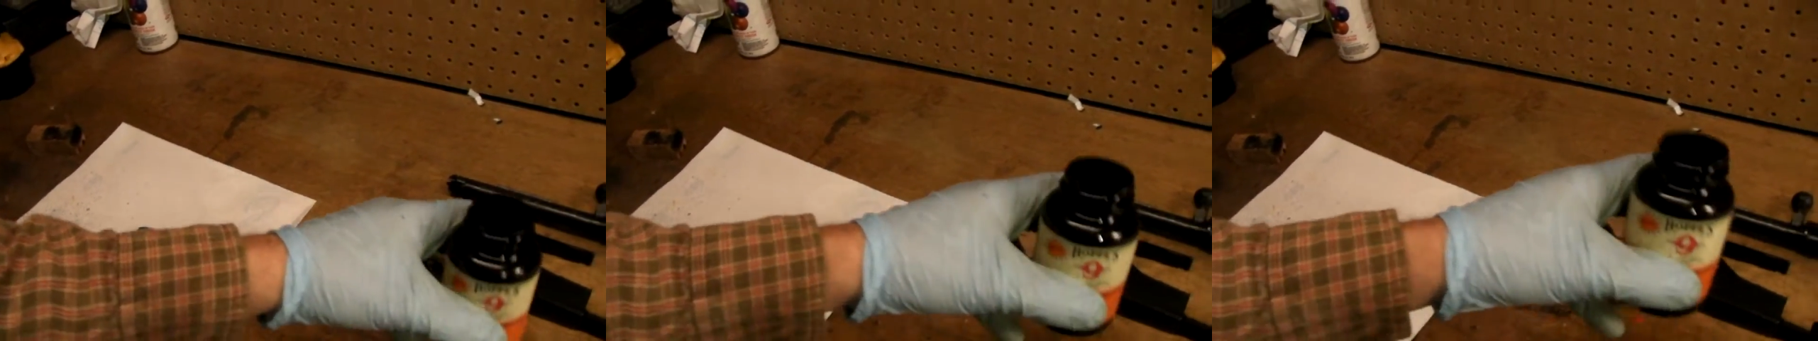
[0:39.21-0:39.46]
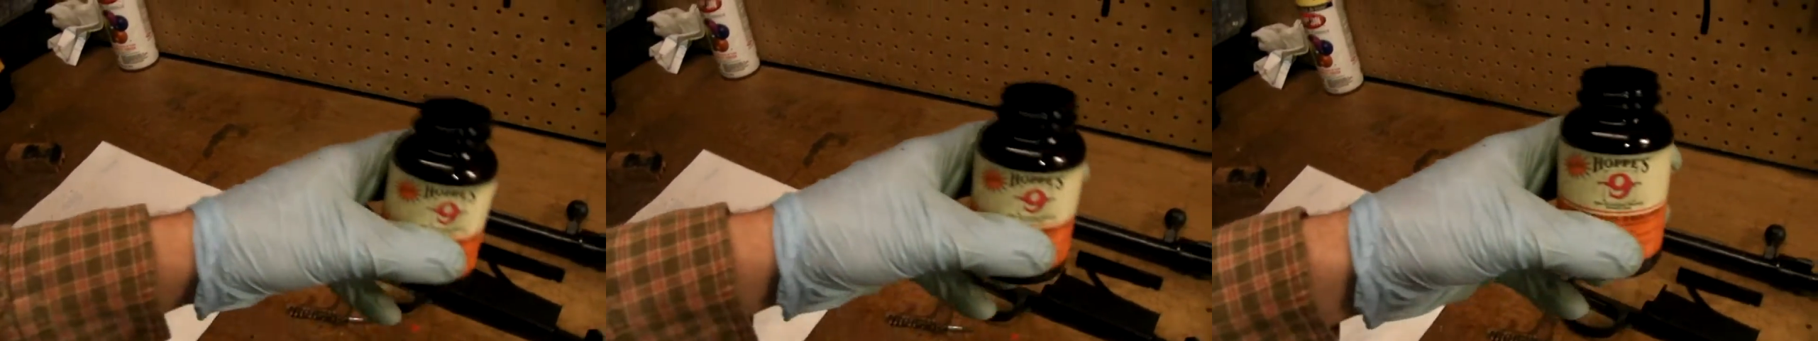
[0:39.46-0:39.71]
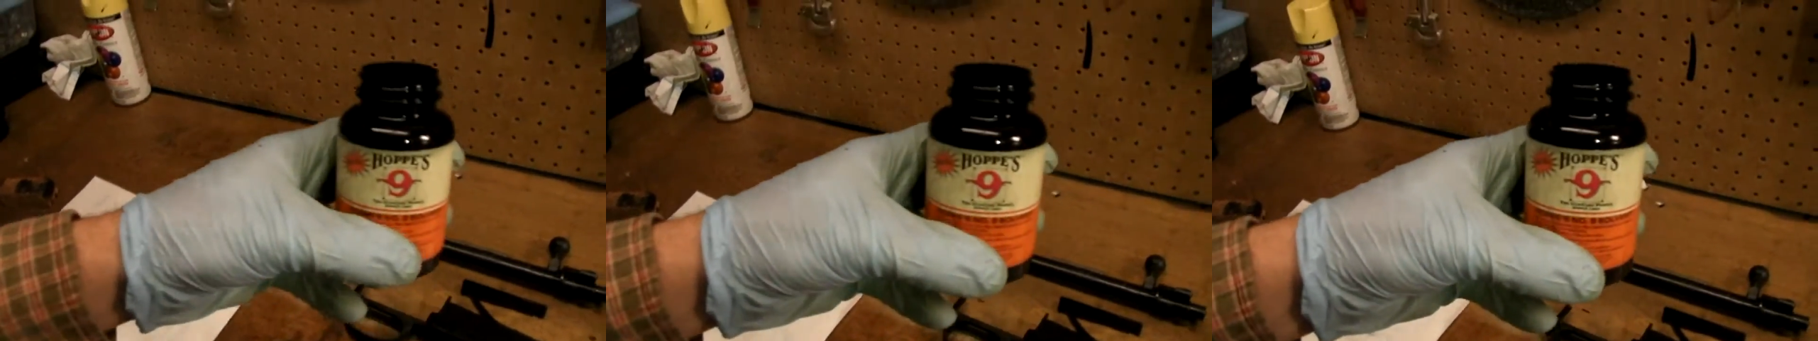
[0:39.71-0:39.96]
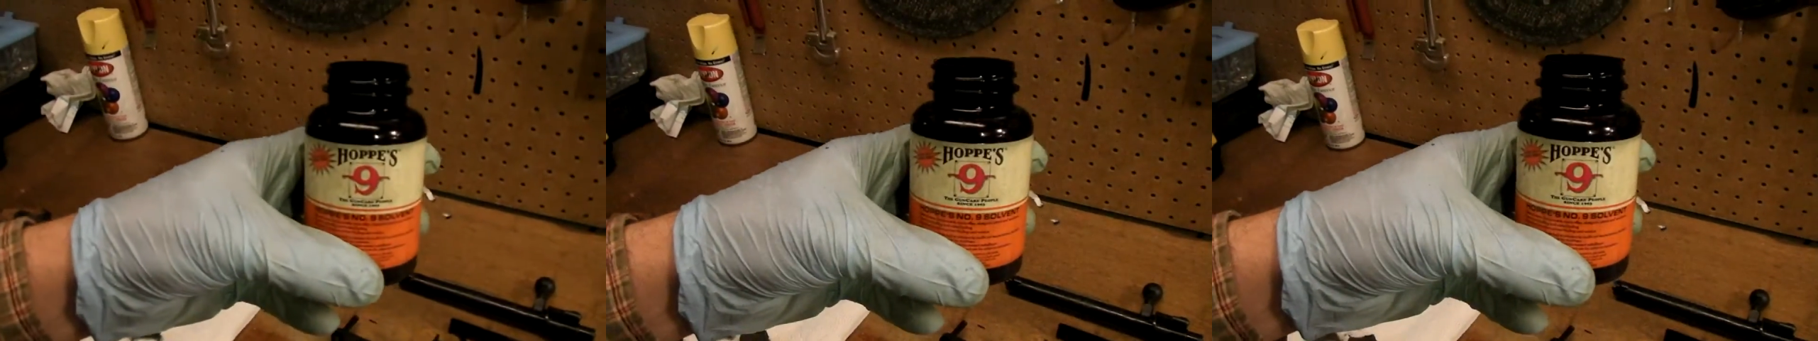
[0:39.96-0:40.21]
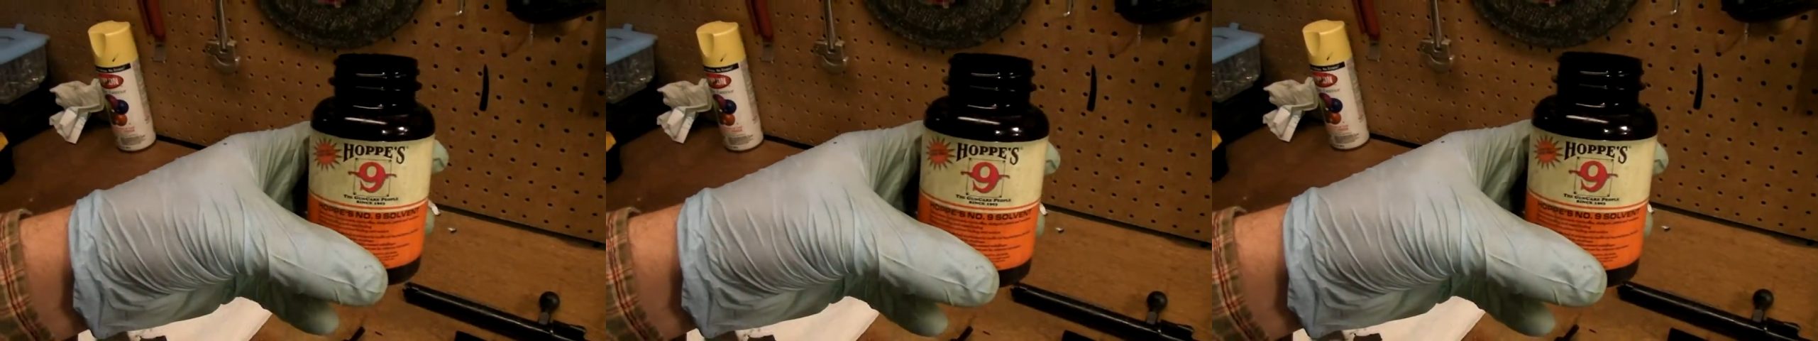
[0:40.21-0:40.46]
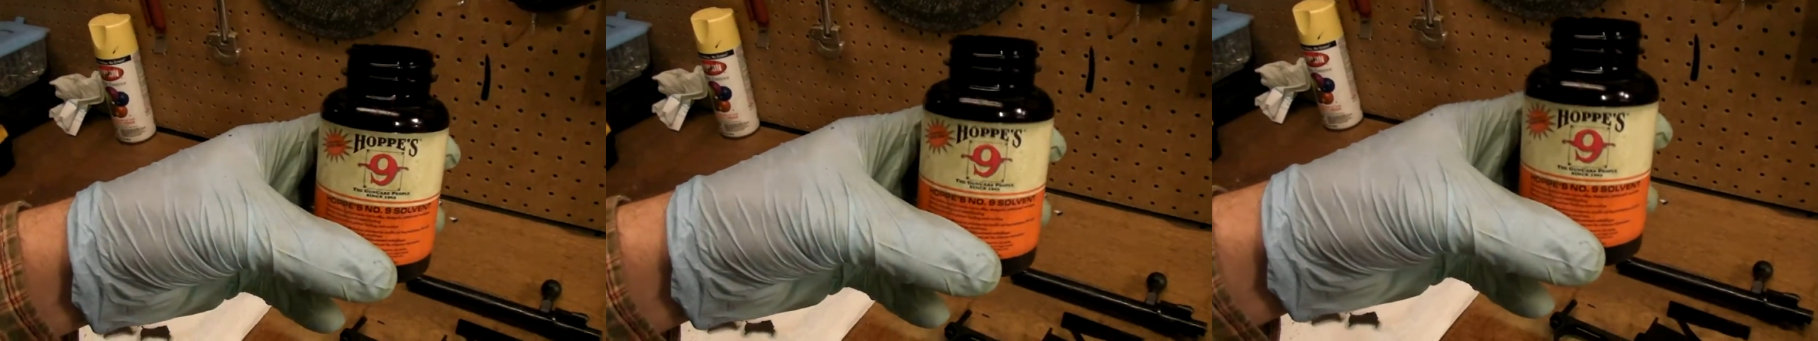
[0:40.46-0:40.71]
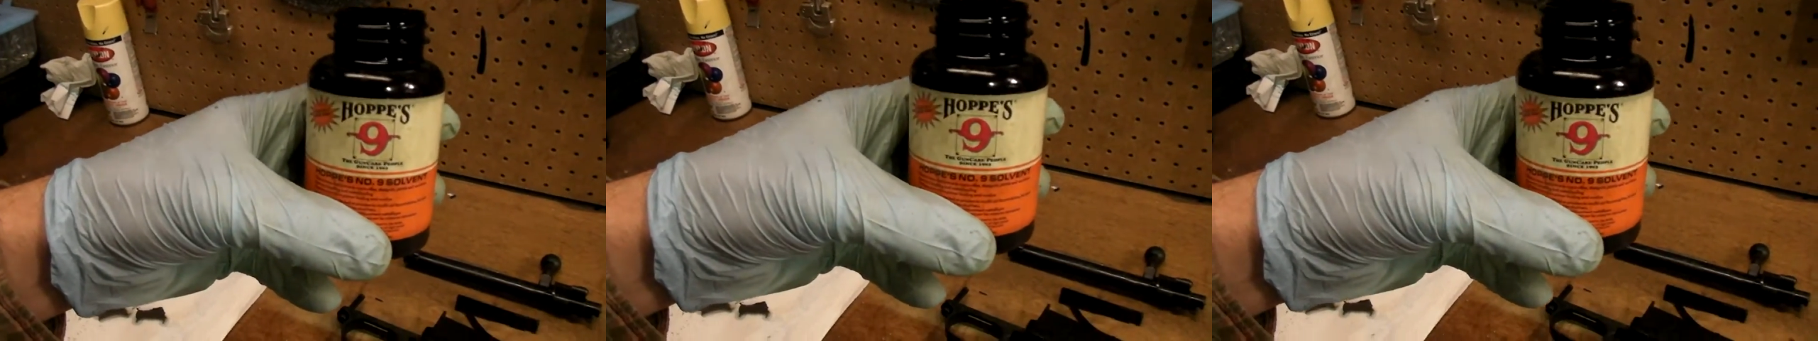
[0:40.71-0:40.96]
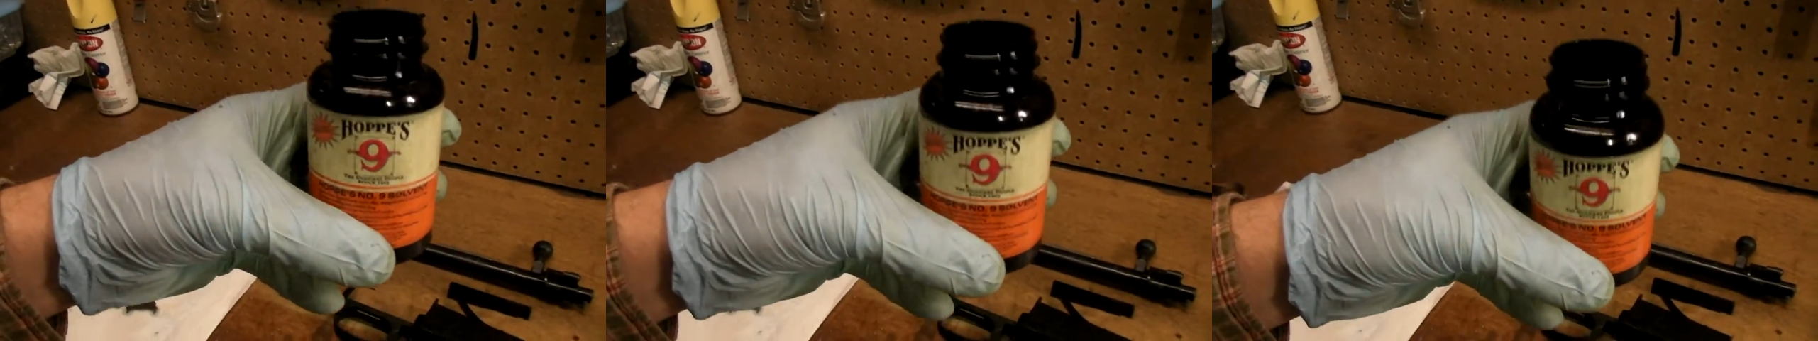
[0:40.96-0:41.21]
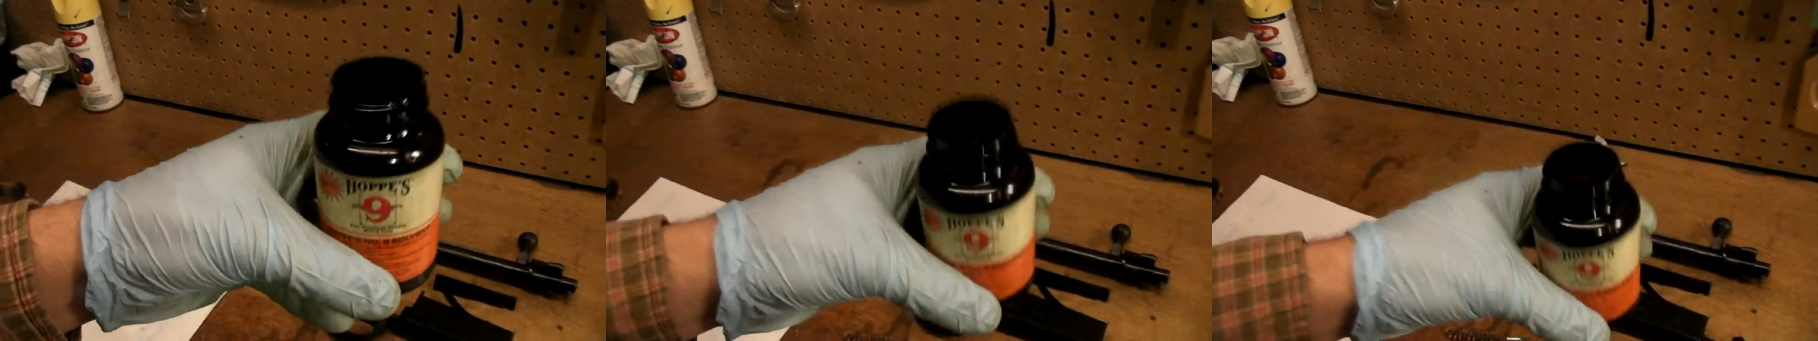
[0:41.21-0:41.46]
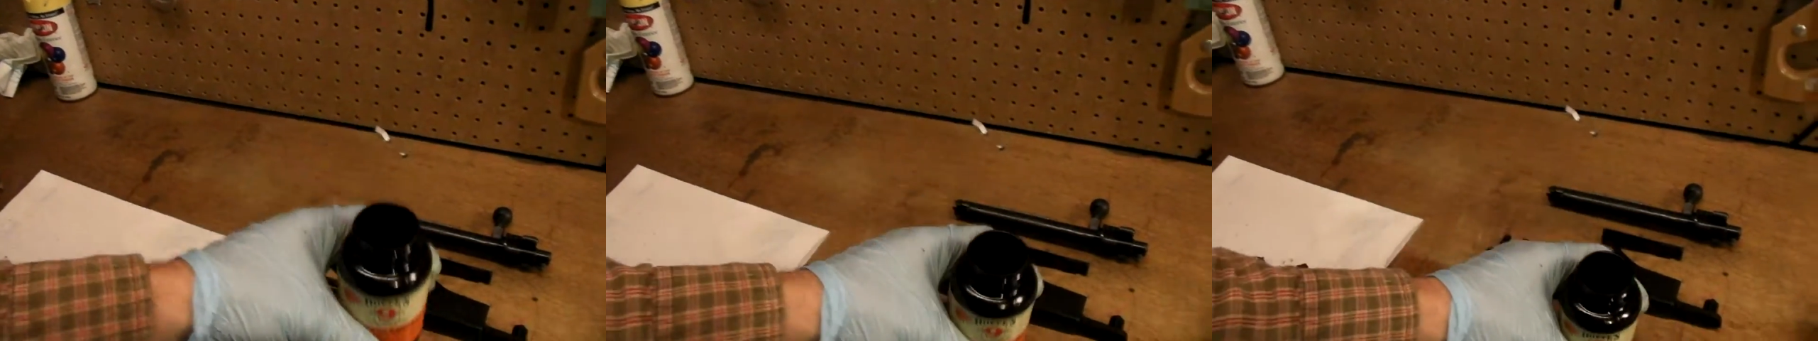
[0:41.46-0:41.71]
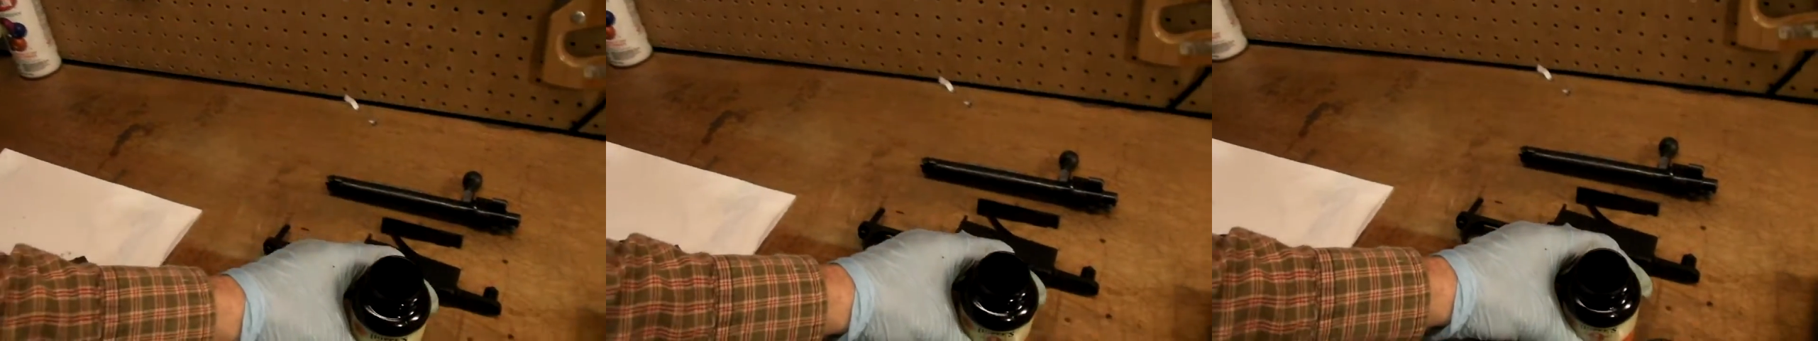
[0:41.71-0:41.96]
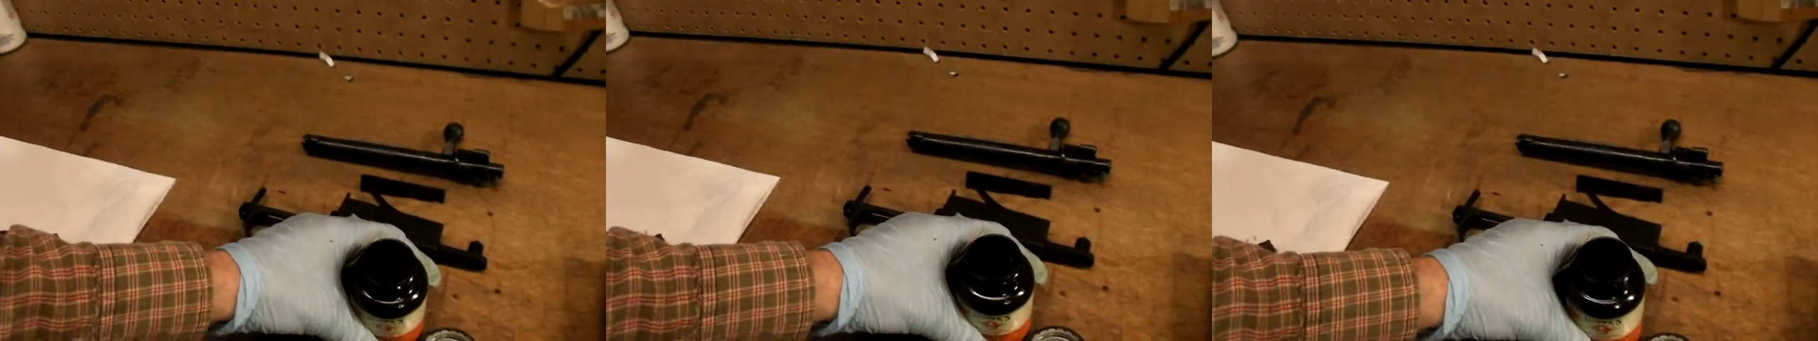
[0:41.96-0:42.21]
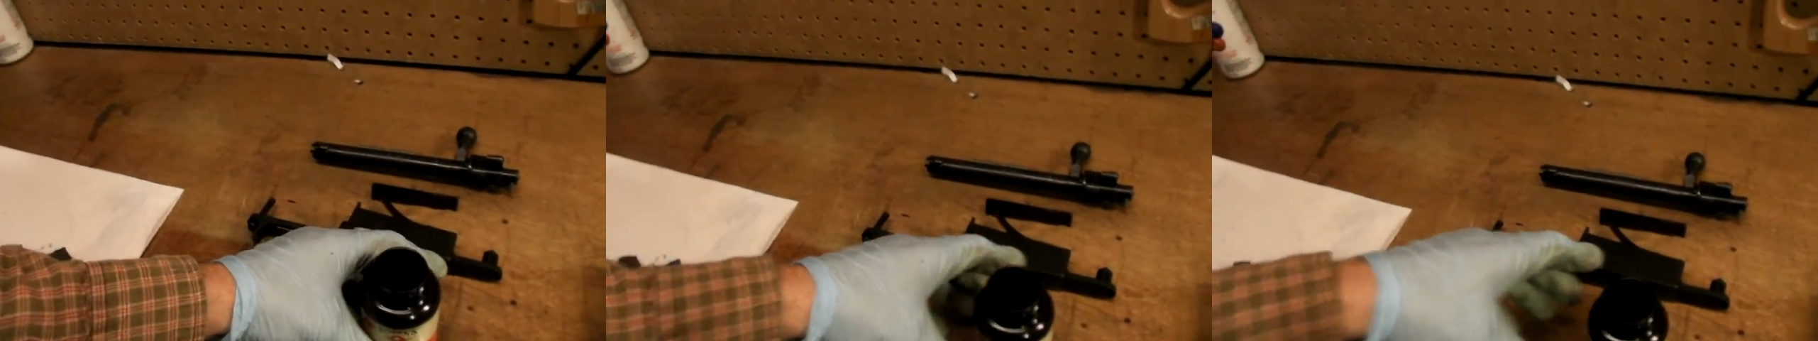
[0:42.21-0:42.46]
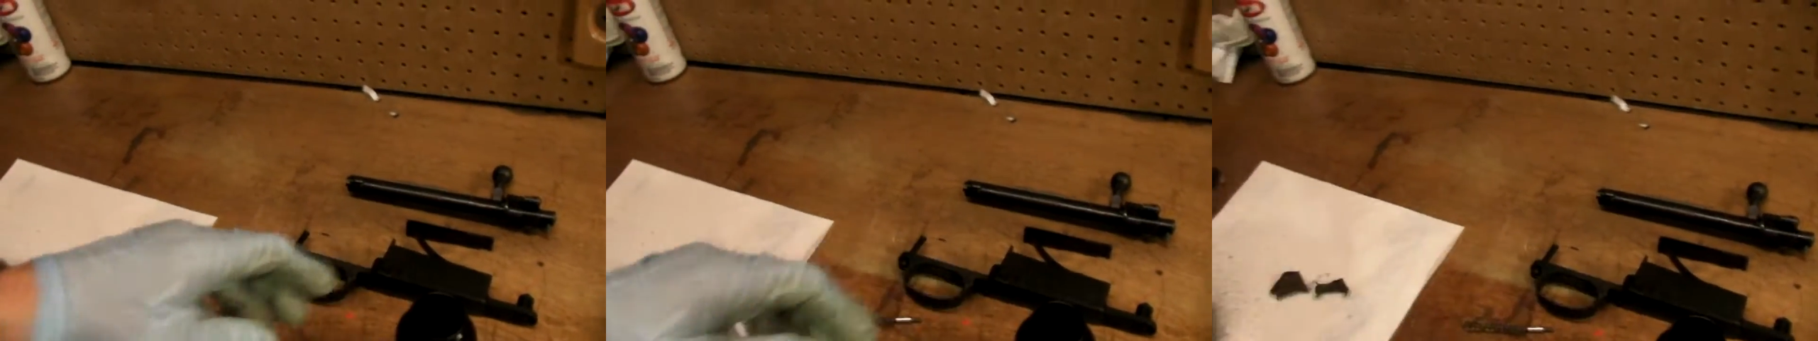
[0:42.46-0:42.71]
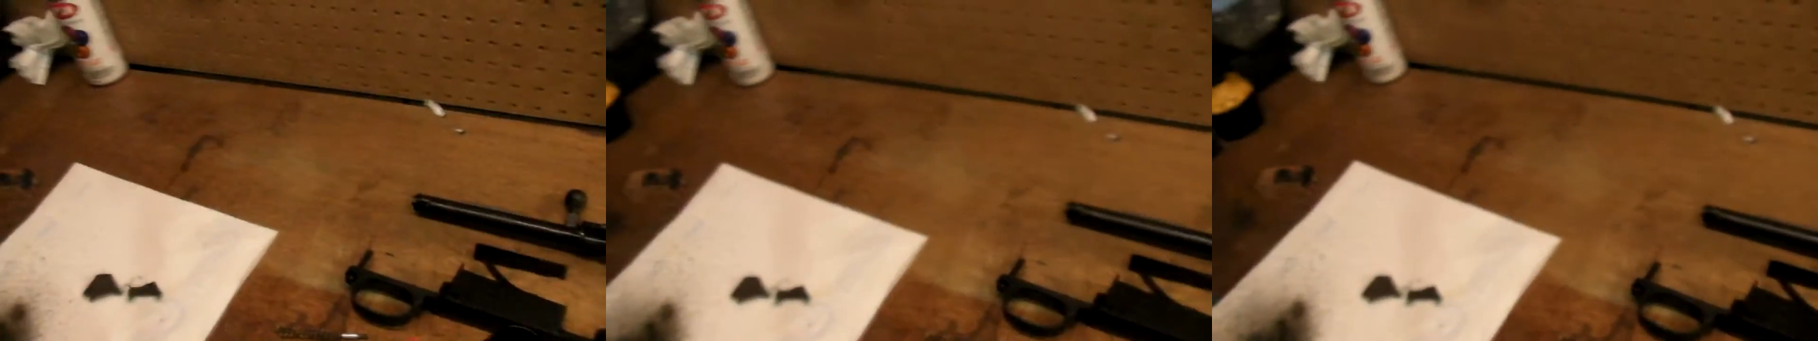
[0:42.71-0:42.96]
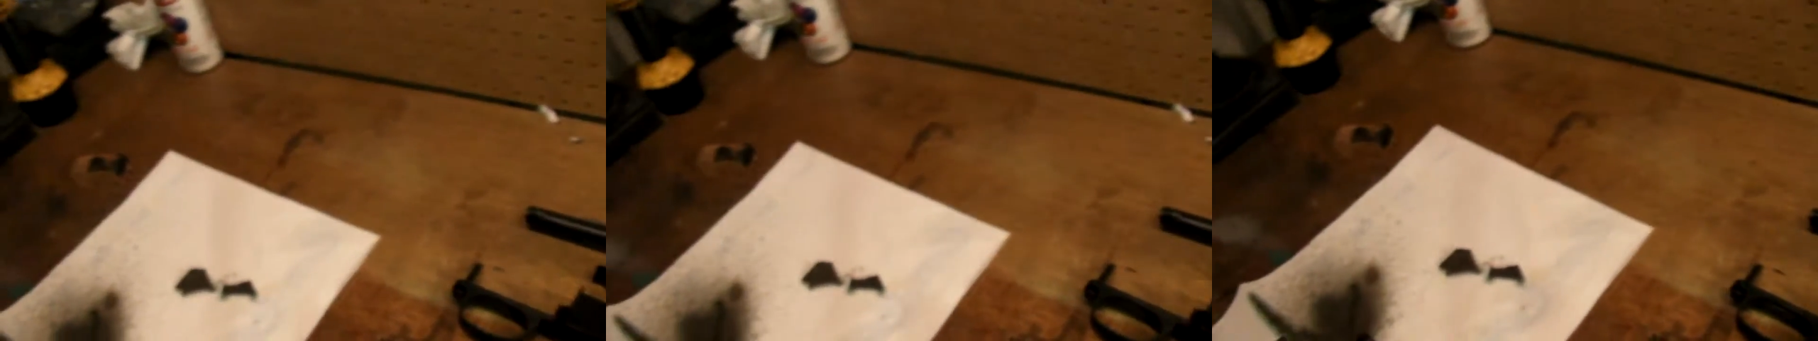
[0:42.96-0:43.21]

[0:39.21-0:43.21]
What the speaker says: No face is visible, so there are no lips to read.